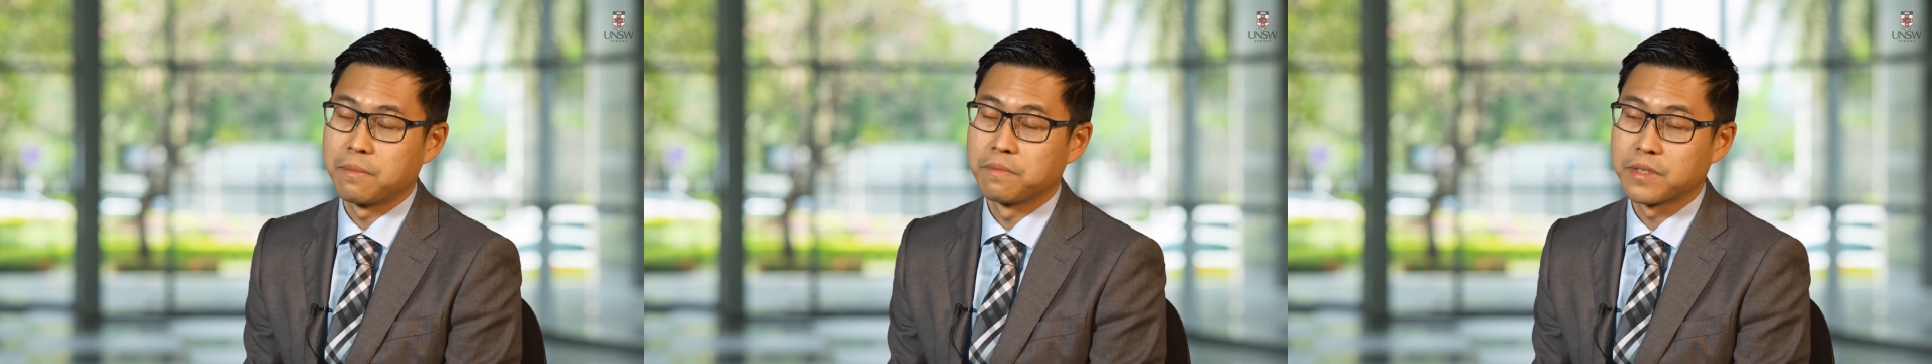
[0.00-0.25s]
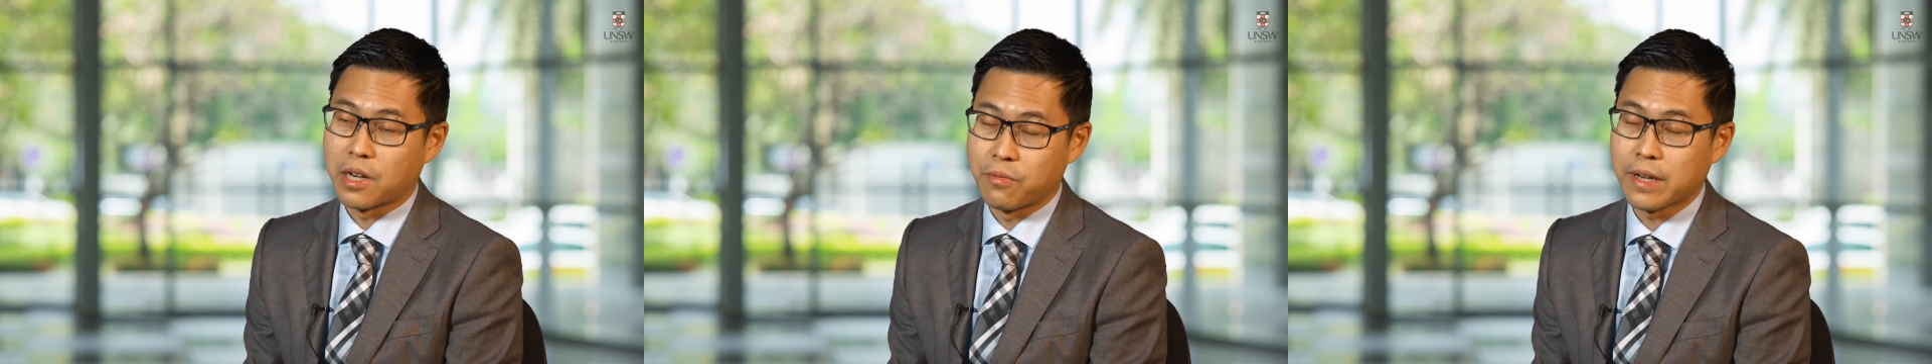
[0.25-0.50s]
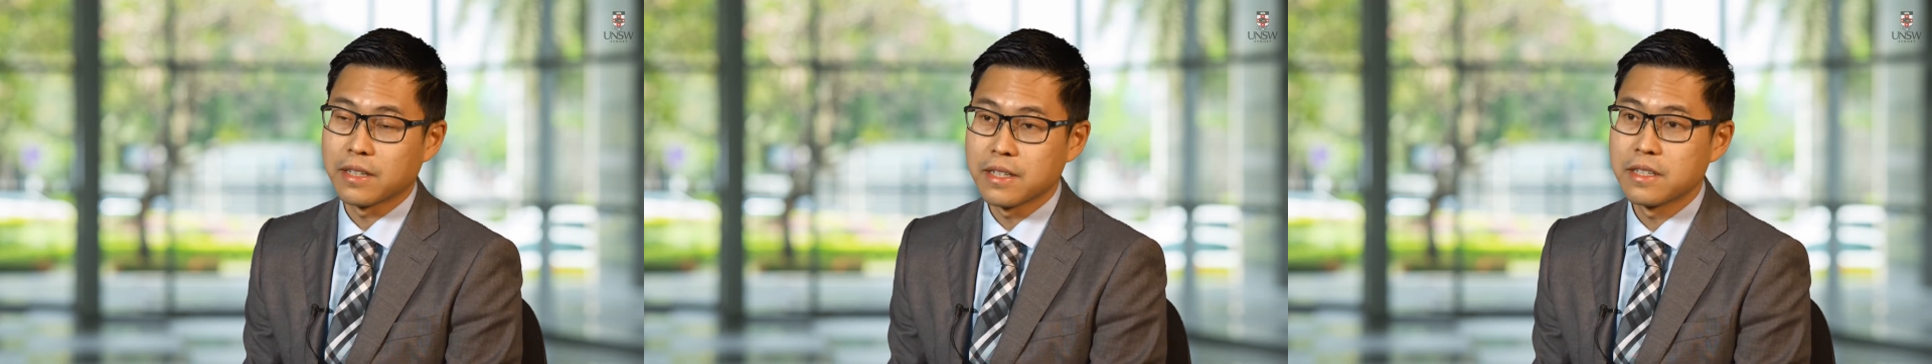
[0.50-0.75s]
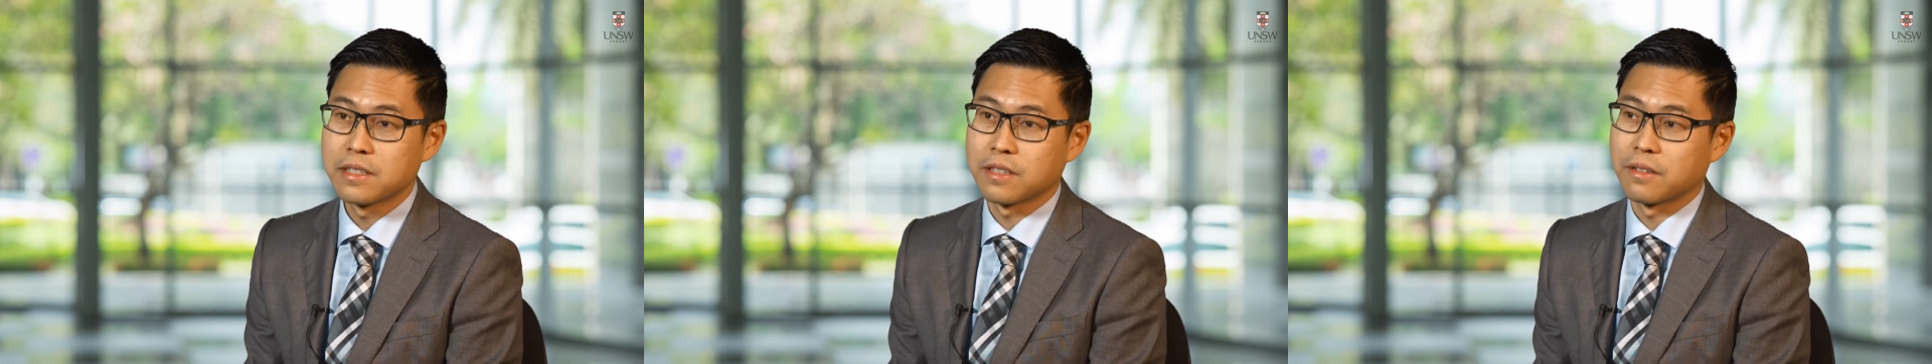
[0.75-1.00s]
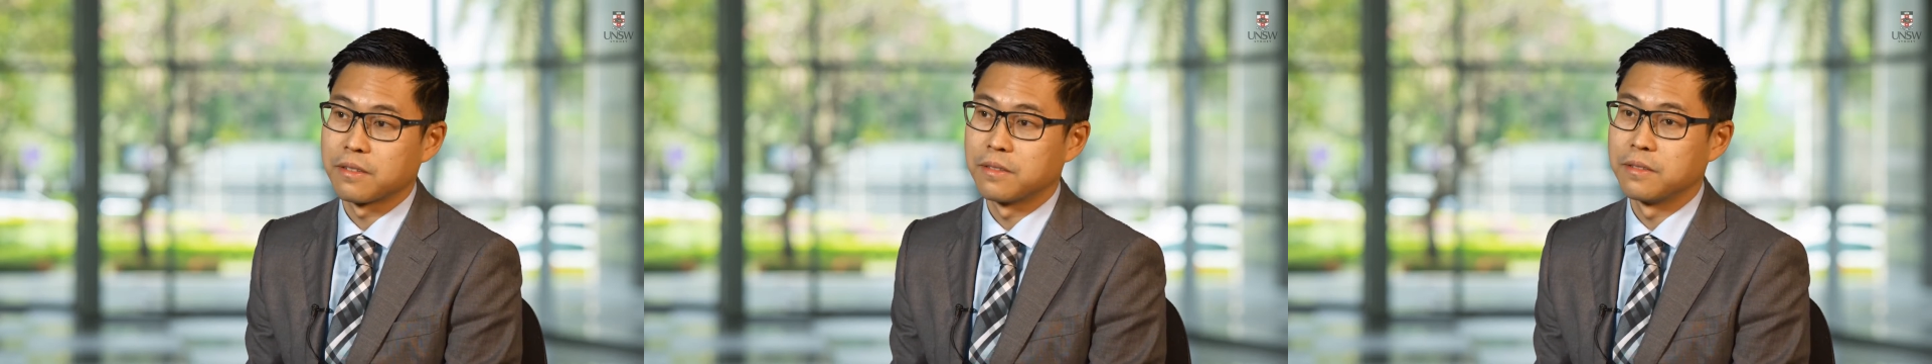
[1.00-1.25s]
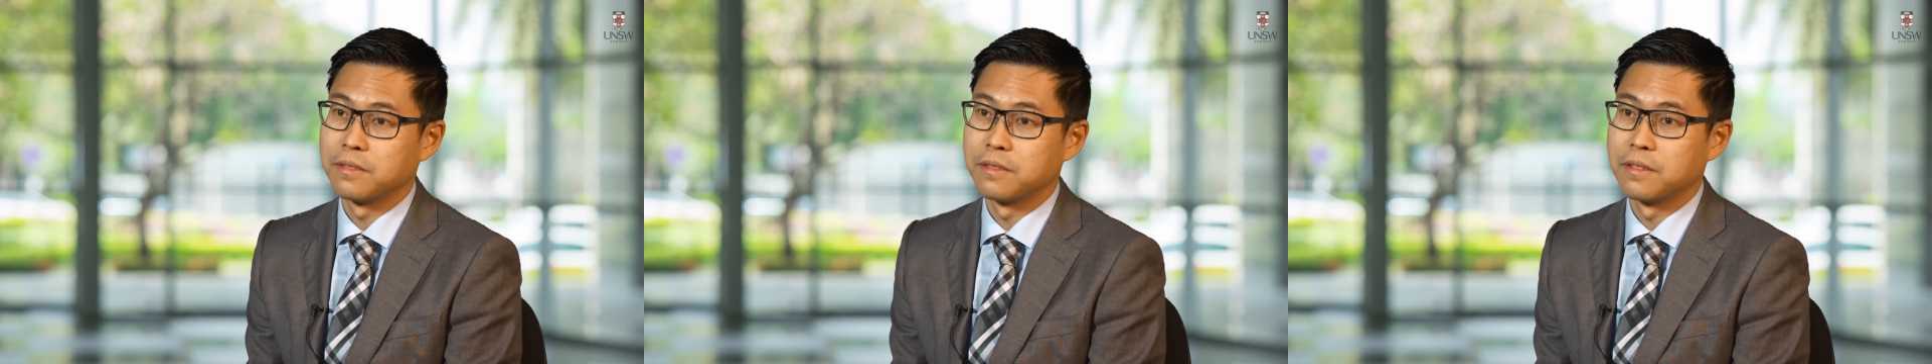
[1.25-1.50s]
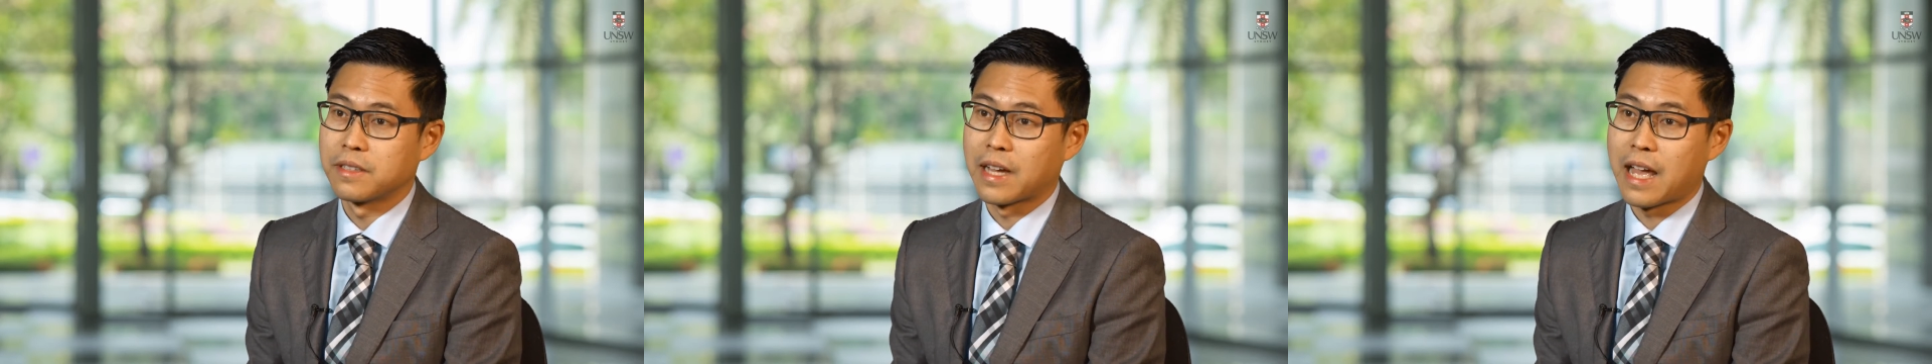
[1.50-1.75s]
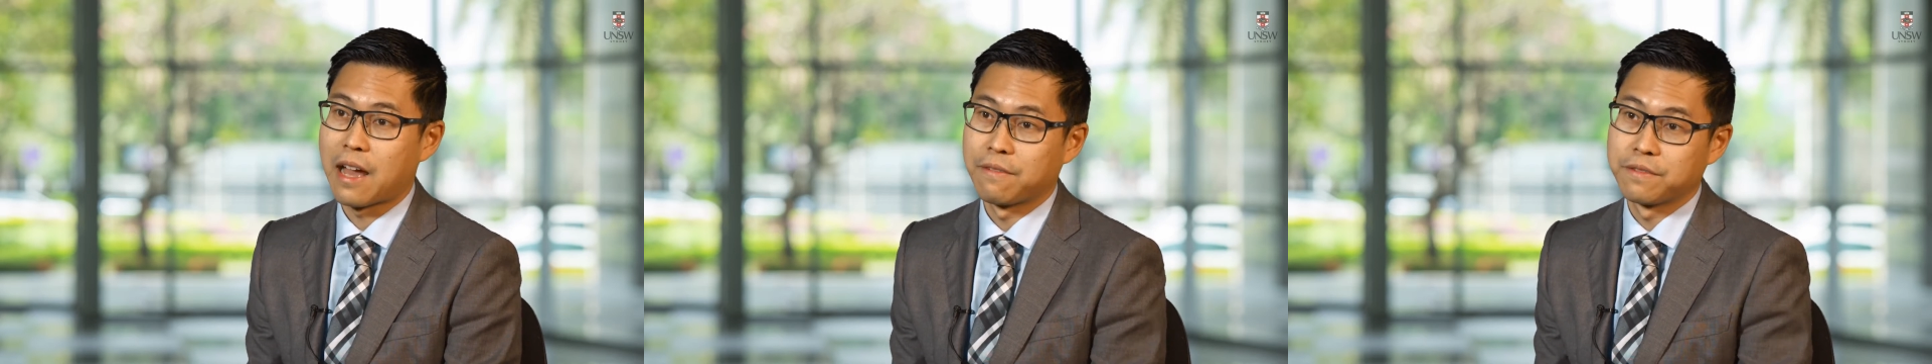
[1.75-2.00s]
directly, so they
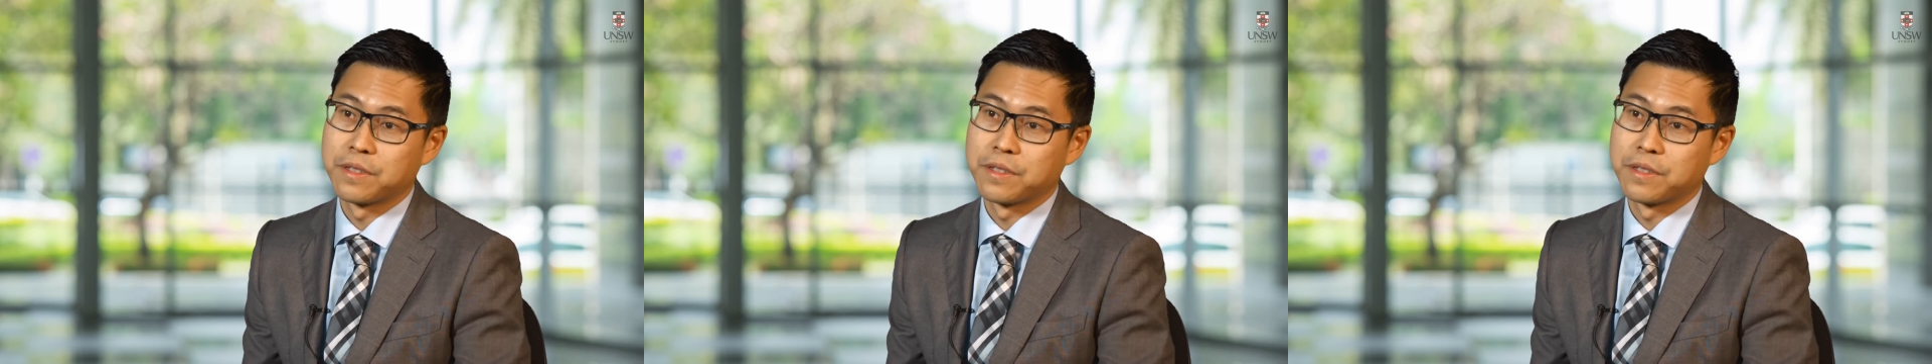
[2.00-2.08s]
have